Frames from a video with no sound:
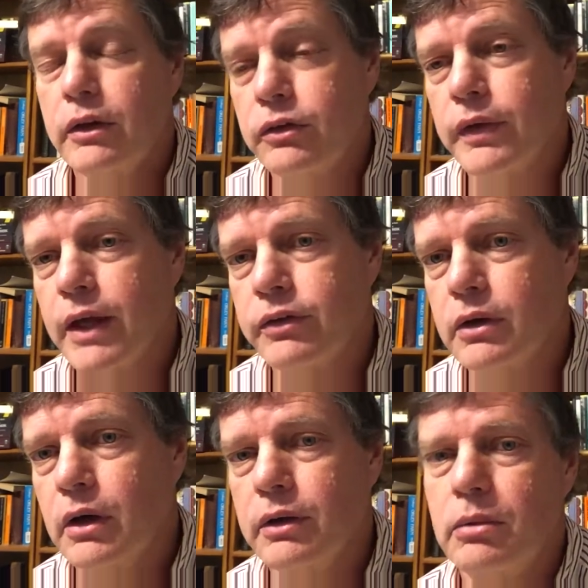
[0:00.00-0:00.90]
So that's
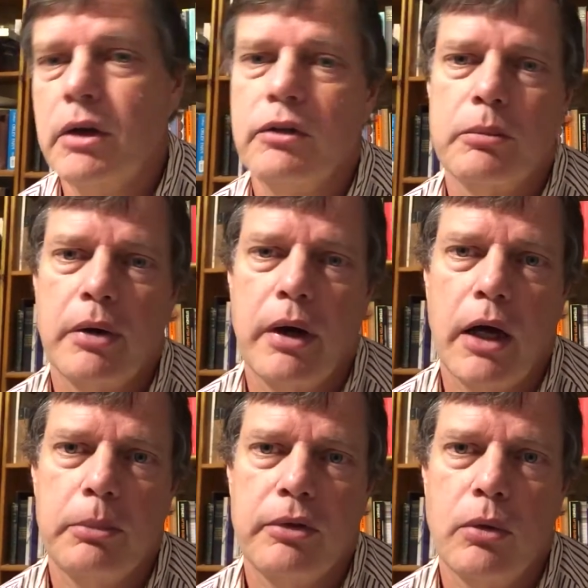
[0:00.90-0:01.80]
another reason,
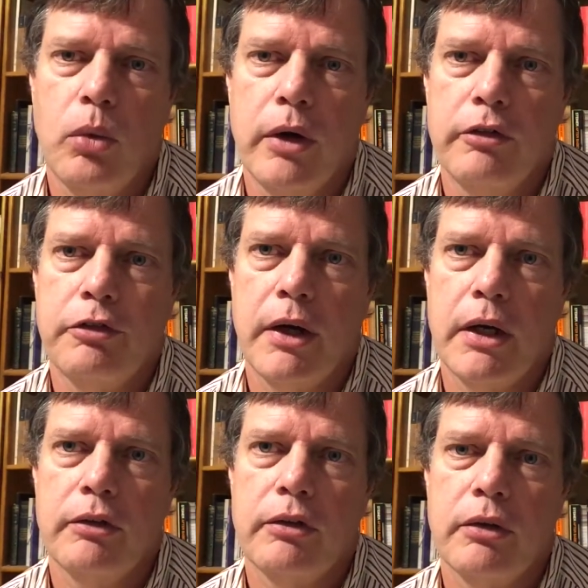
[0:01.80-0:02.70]
perhaps, that one
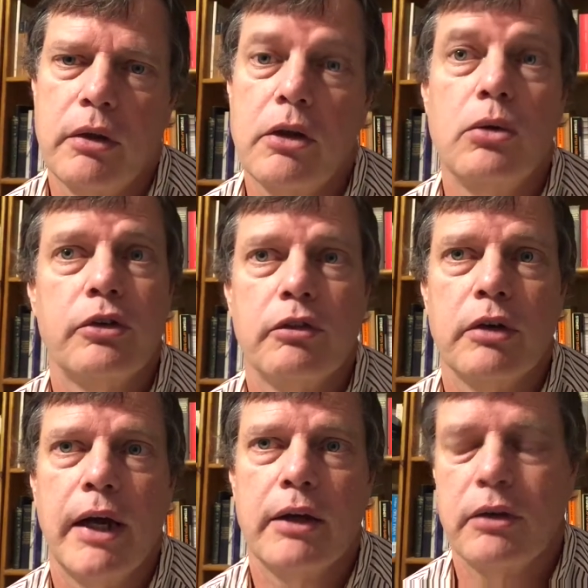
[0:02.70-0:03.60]
finds the use of
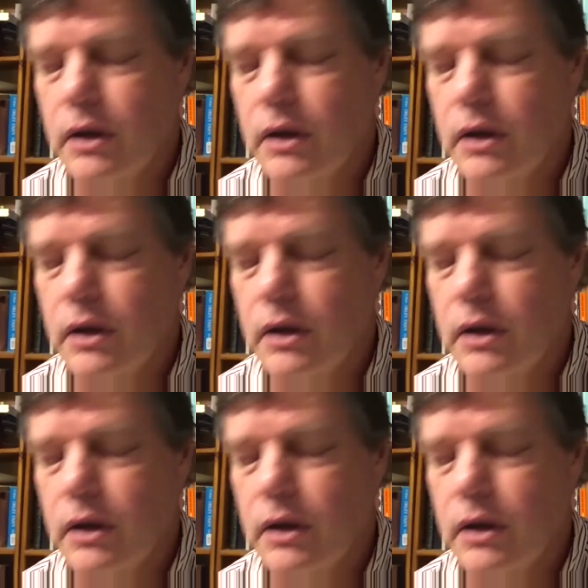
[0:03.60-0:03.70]
Latin